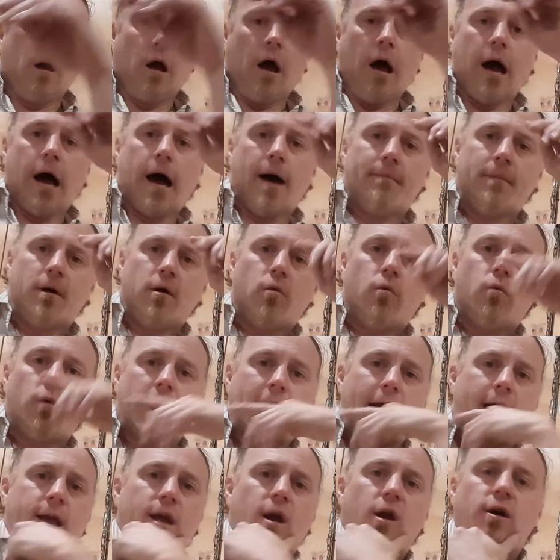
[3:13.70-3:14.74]
What
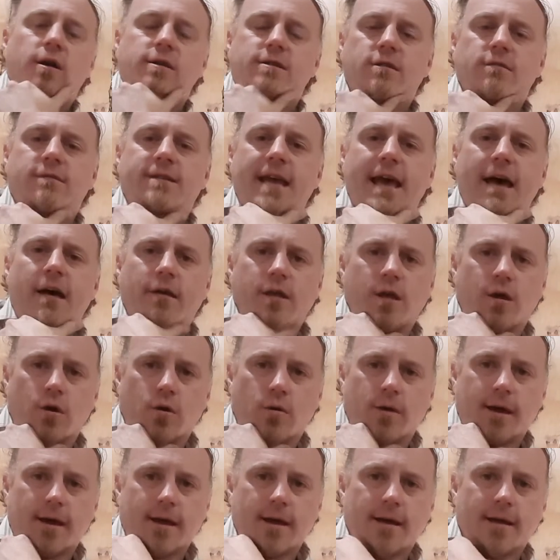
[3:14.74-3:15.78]
I can also tell you
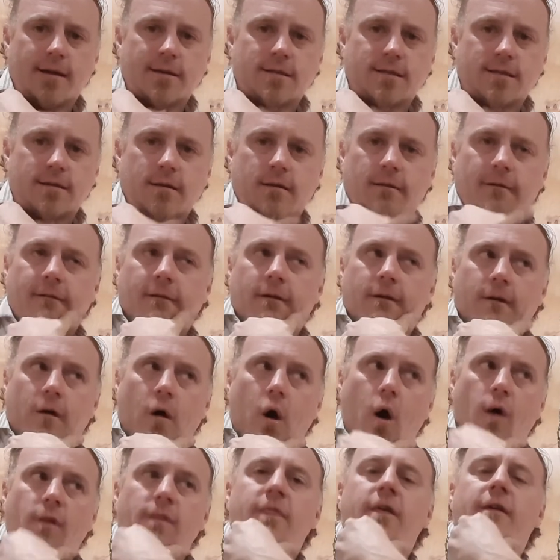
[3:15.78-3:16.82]
is,
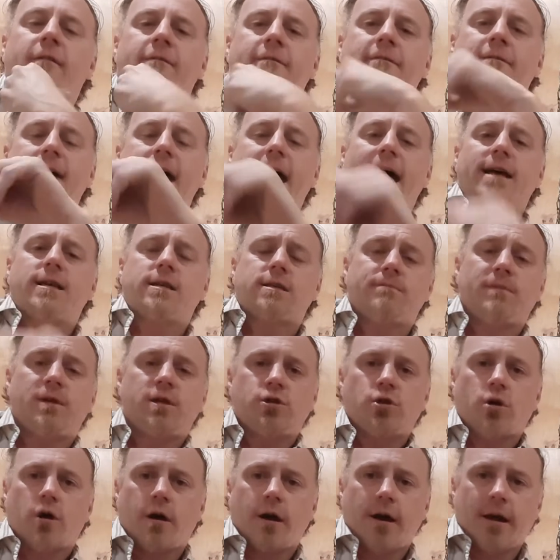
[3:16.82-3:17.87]
the vast
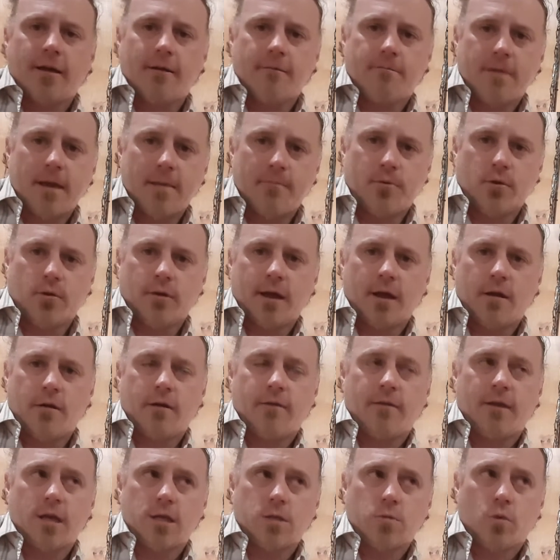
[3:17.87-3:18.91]
majority of people
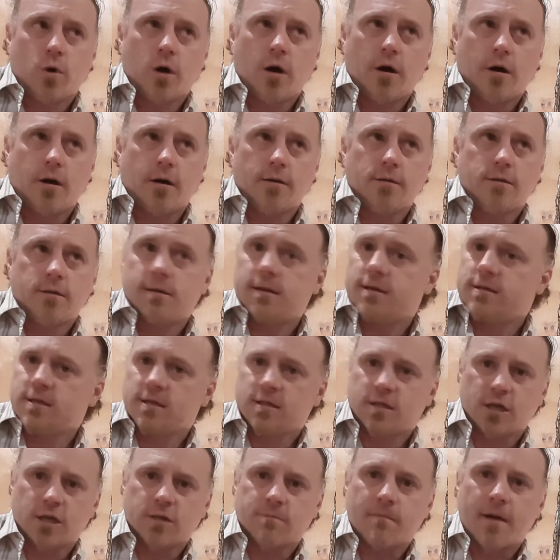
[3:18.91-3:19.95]
hearing these words, this is
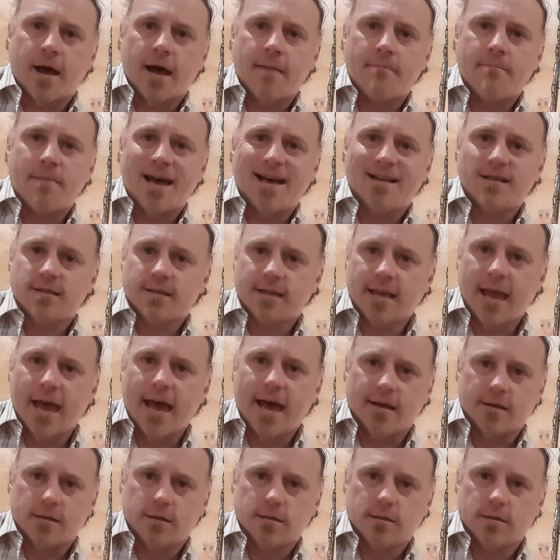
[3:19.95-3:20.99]
just my best
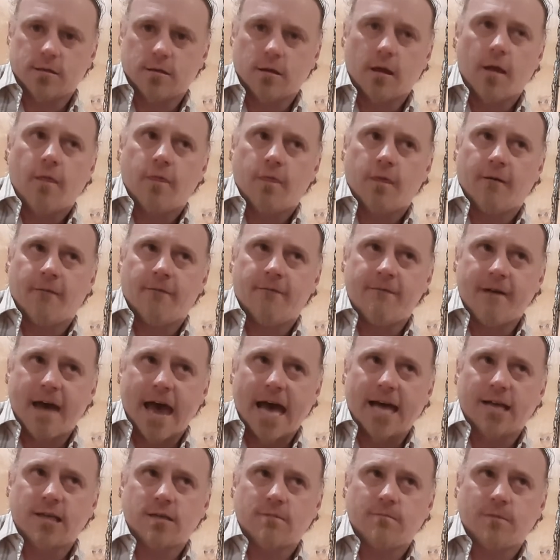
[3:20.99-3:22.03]
guess, the
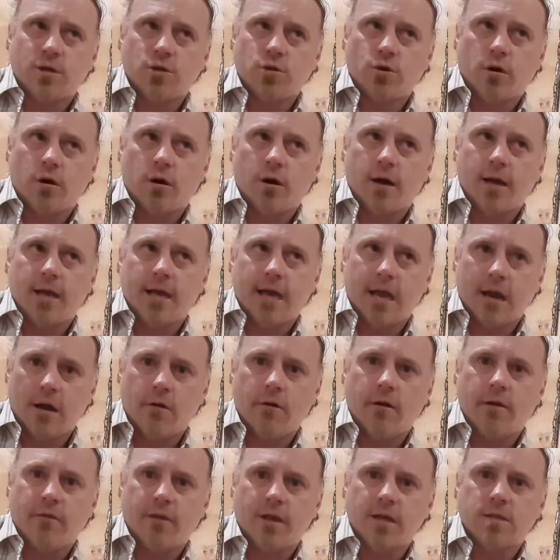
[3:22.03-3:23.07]
vast majority
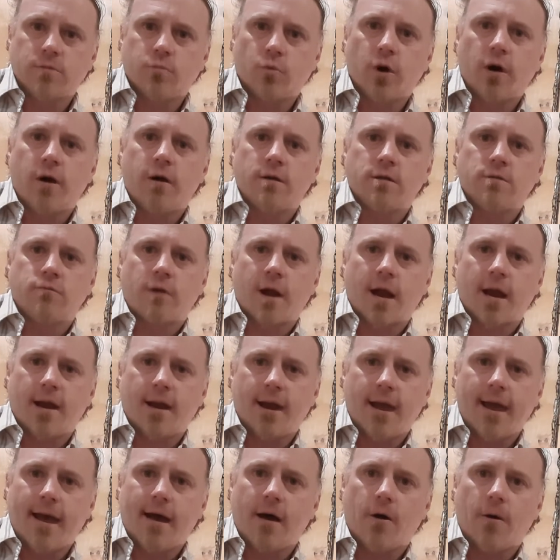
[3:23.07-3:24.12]
hearing these words right
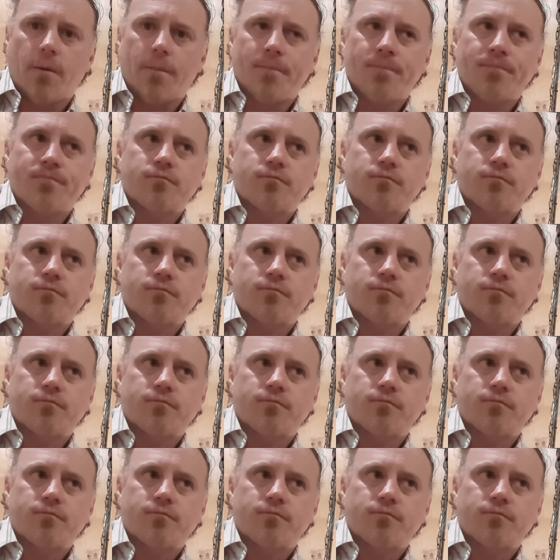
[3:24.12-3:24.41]
now